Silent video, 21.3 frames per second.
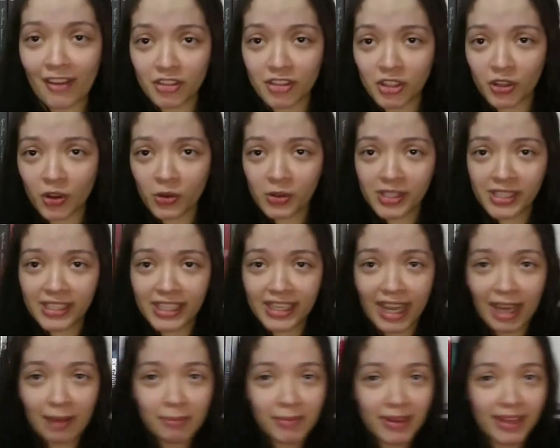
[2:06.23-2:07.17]
have to go see the
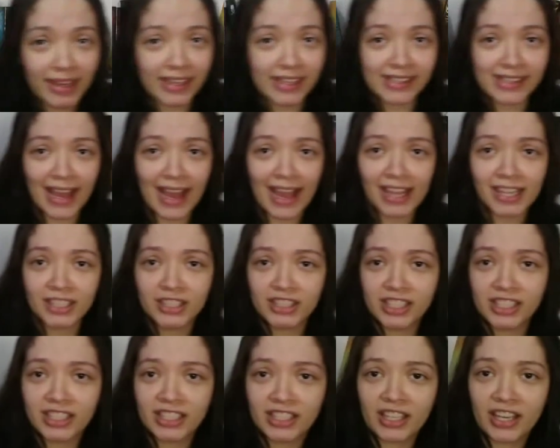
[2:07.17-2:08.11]
name because I
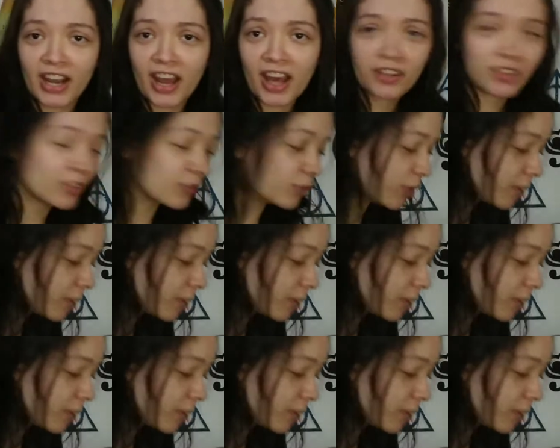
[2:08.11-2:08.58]
did not